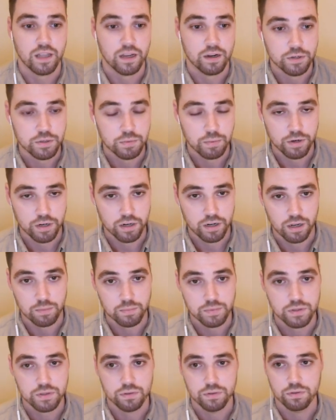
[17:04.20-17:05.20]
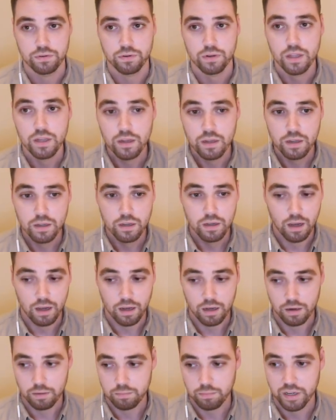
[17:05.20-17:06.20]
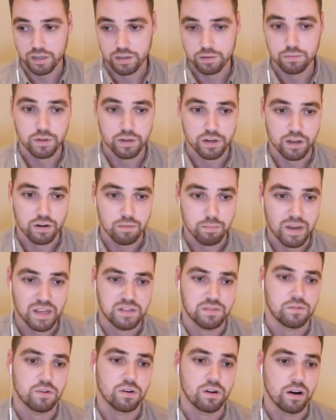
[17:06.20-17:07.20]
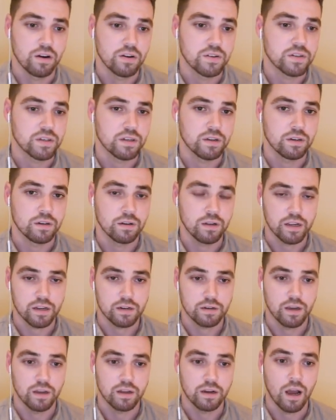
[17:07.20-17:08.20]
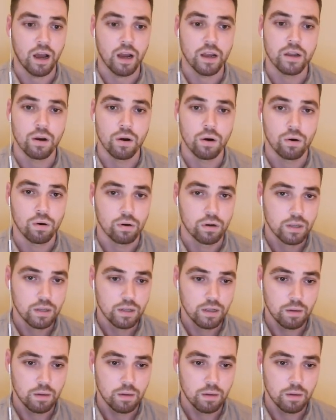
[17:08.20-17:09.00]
language when it comes to like kind of massive concurrency and like an IO,